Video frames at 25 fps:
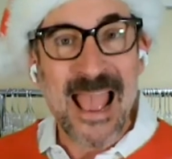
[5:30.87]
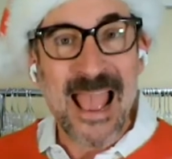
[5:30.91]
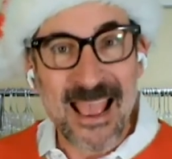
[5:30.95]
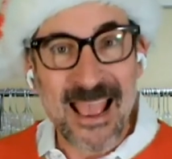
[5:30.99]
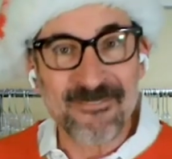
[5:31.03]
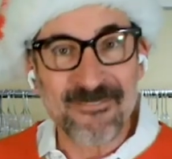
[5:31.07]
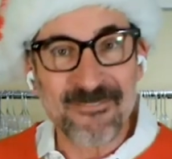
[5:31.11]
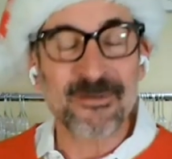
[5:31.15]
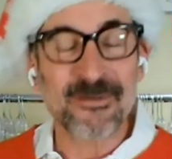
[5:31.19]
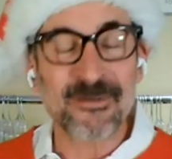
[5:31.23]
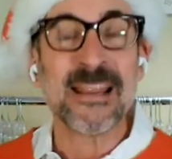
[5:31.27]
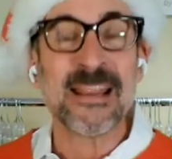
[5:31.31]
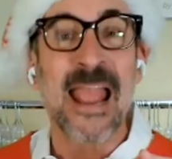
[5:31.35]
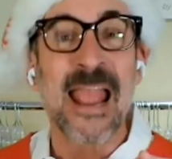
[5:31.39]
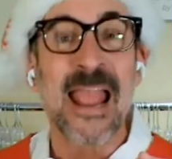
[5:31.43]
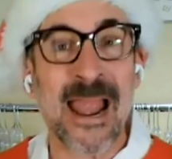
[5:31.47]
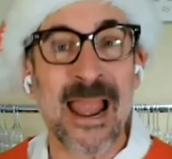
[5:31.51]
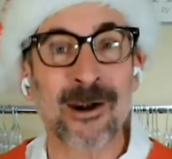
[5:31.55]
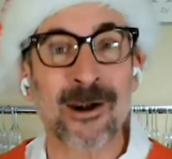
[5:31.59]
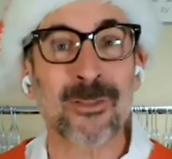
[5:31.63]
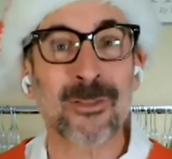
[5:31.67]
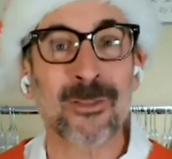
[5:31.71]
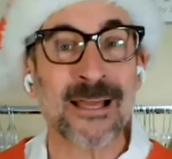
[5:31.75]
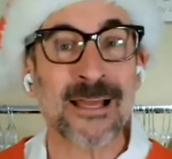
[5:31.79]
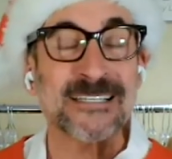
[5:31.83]
Every
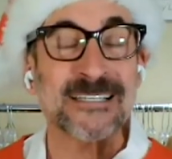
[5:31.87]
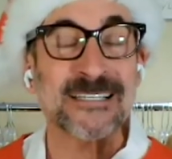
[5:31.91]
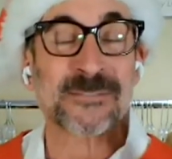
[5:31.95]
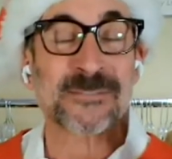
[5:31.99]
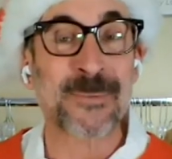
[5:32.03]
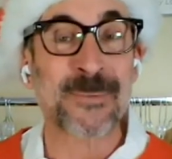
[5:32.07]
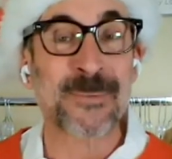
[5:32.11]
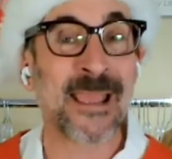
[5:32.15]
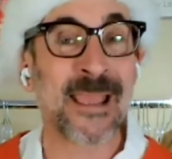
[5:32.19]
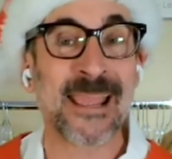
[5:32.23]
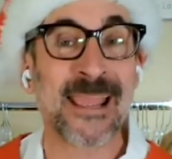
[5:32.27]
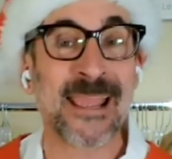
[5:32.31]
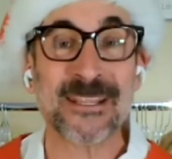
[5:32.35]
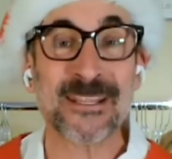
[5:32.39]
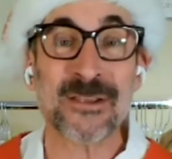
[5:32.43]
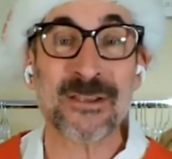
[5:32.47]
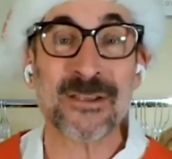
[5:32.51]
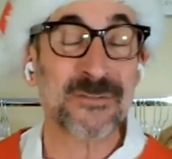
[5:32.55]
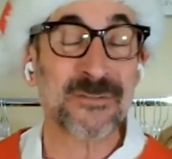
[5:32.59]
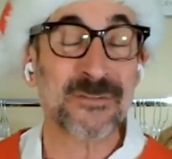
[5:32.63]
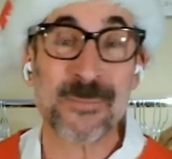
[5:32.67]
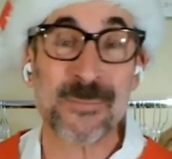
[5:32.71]
airline is paying. You have to